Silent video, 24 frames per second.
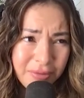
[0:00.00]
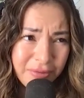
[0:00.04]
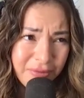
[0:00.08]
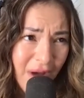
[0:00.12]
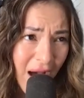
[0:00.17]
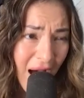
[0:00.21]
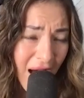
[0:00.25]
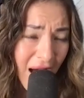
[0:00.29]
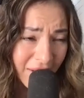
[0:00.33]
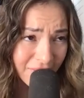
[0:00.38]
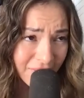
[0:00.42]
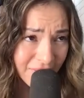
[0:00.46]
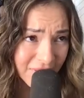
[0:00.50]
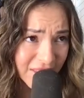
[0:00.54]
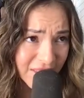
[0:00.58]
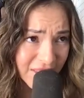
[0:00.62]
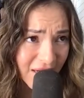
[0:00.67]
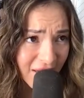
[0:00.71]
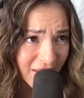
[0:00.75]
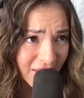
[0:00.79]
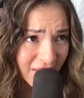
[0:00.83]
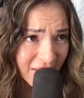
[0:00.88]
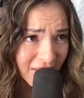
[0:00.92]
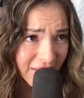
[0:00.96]
5
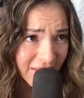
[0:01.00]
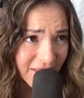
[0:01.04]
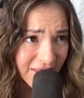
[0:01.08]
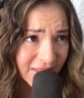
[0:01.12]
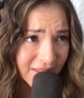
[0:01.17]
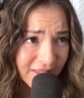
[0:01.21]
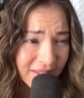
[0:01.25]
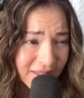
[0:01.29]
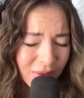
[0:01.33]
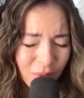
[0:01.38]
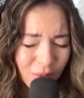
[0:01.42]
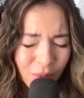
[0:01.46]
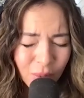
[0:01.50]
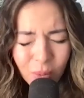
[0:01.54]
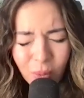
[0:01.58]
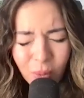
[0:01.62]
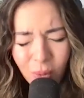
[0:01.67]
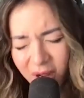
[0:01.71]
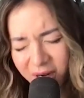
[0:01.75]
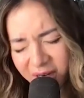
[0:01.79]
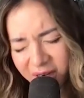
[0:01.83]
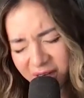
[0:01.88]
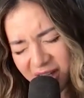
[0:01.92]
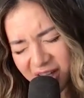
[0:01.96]
ducks,
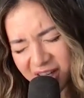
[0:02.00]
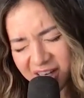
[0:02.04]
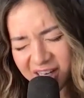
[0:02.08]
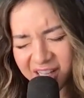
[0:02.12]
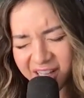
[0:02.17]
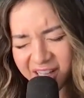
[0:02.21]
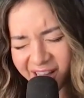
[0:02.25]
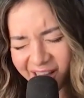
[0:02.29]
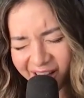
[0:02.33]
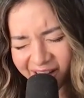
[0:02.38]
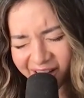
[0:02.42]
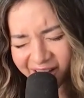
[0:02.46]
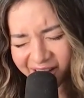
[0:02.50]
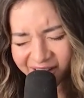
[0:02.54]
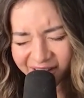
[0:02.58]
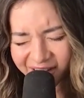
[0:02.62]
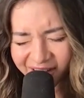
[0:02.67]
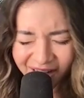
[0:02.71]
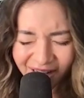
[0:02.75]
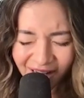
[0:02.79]
one guinea hen,